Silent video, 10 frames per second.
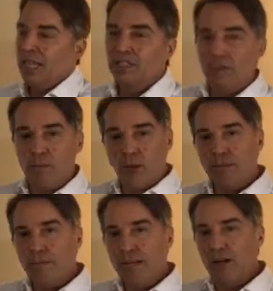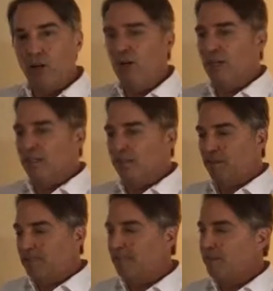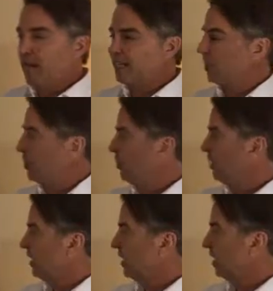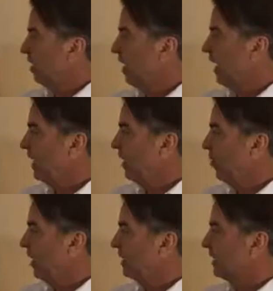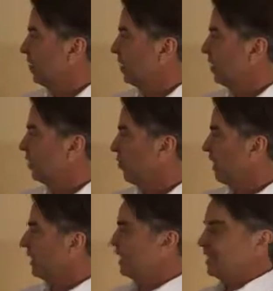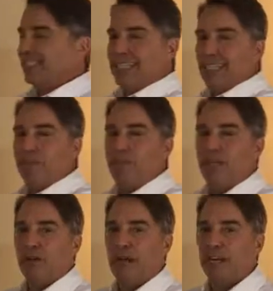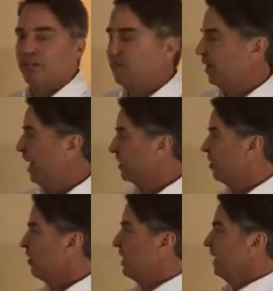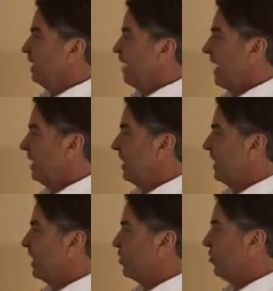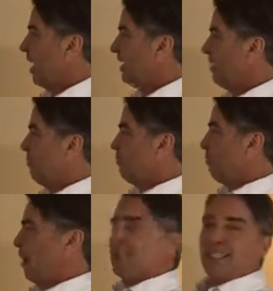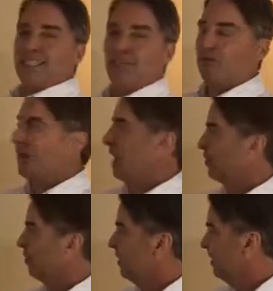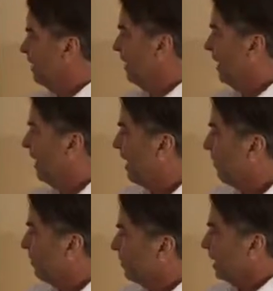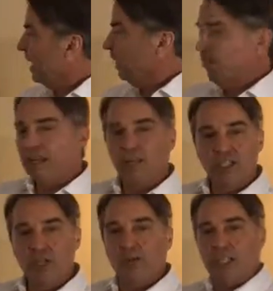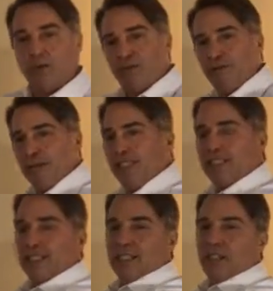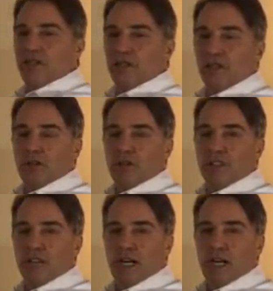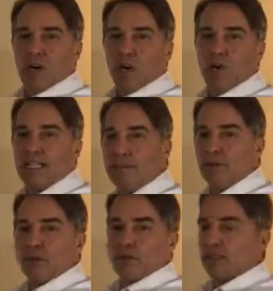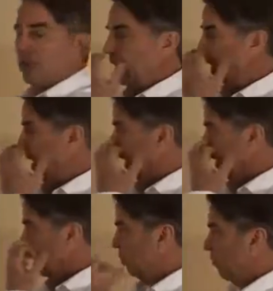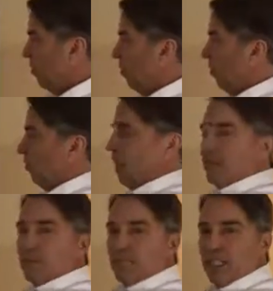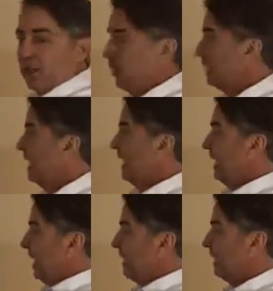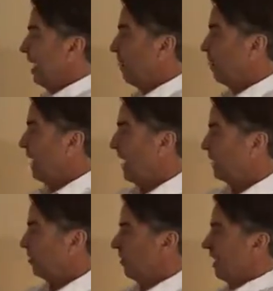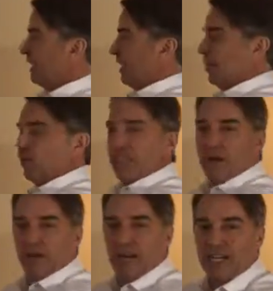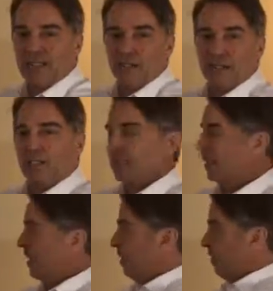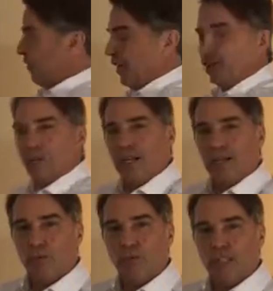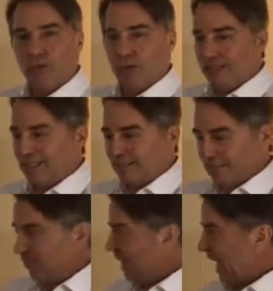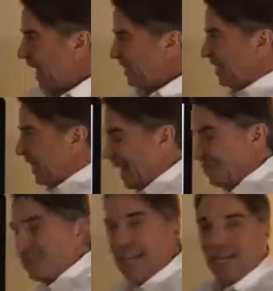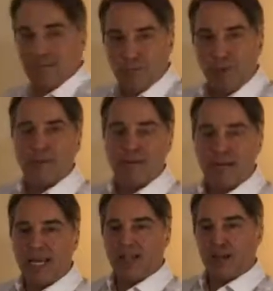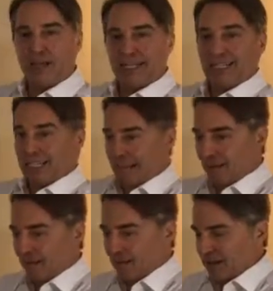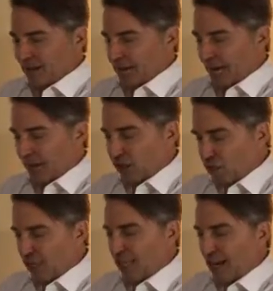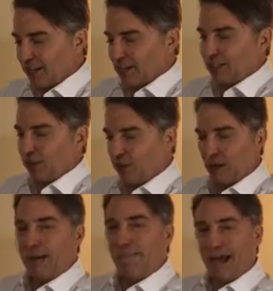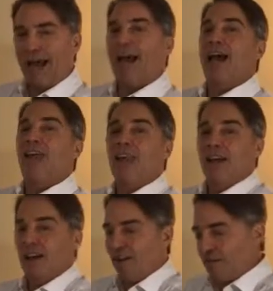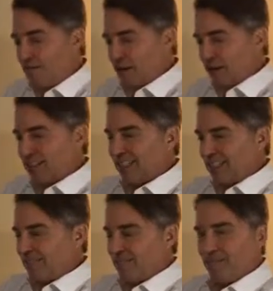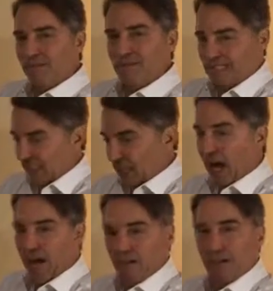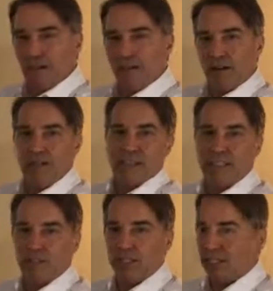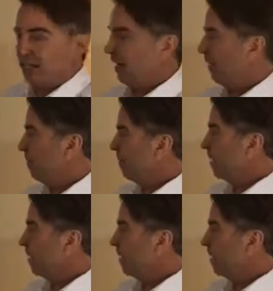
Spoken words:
And so Molten Metal was based in Massachusetts, and their idea was they were going to create this CEP reactor, catalytic extractive processing reactor. And what they would do is they would feed these industrial chemicals, industrial waste materials into that reactor. And basically what that reactor was filled with, which was, as the name says, molten metal. You basically had a 3,000 degree bath of melted lava effectively in there.